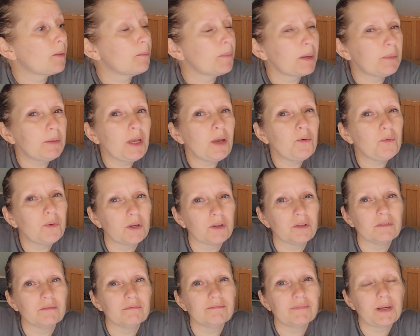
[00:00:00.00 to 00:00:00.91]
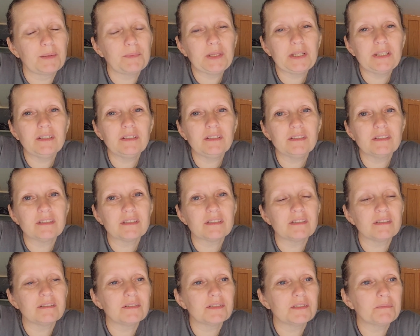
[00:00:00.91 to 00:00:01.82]
Maybe I will. I mean,
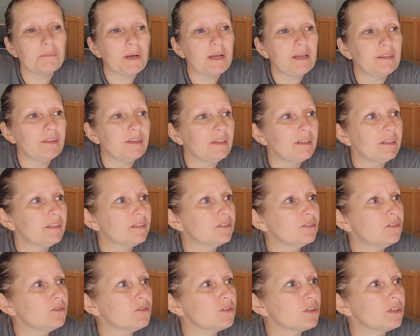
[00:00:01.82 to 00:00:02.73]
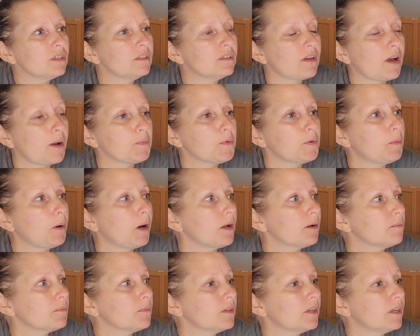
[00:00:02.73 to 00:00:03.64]
it's my thing. It's usually a top to
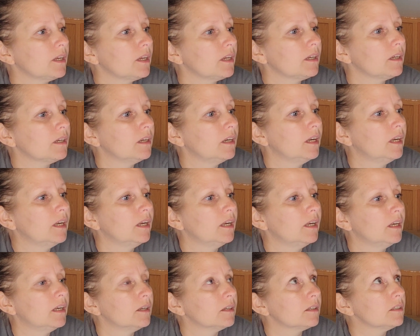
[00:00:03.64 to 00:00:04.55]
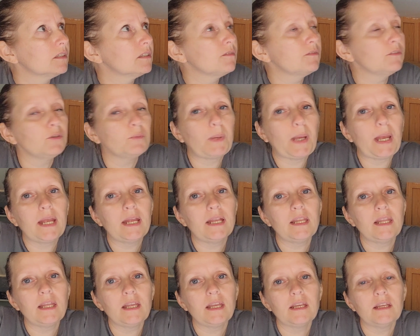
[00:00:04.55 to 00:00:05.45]
bottom thing. Because if you're
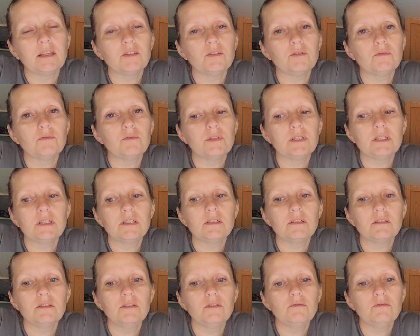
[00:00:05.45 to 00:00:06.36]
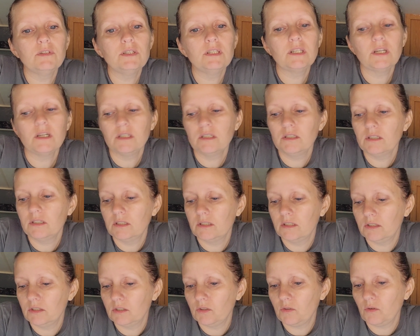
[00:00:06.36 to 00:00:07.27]
painting and you've redone
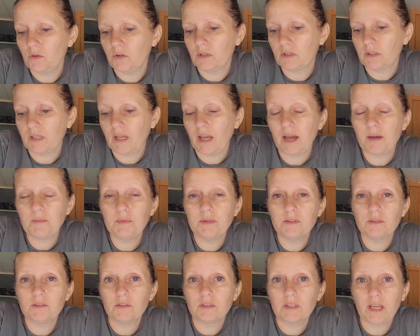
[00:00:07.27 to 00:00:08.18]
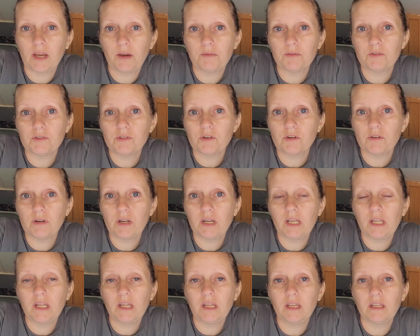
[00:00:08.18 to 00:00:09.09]
your counters
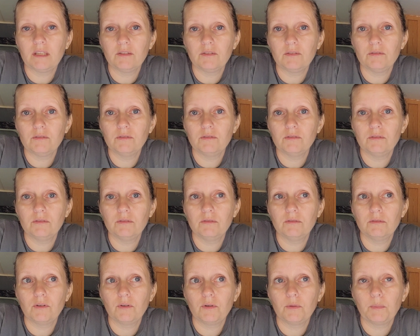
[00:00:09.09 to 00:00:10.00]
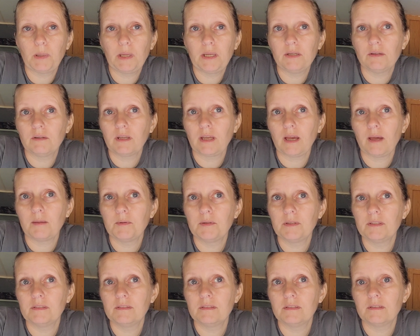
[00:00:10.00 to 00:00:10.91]
already, and you go to paint your
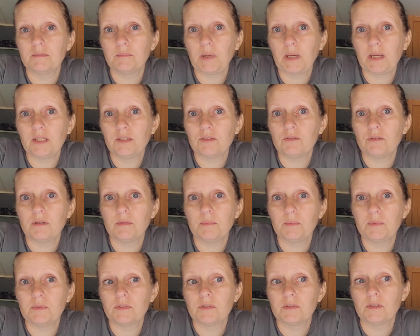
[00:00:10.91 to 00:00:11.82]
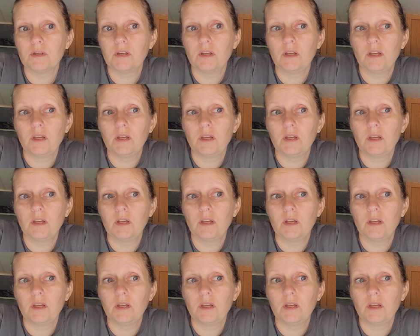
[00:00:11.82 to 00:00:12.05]
cabinets and the paint drips,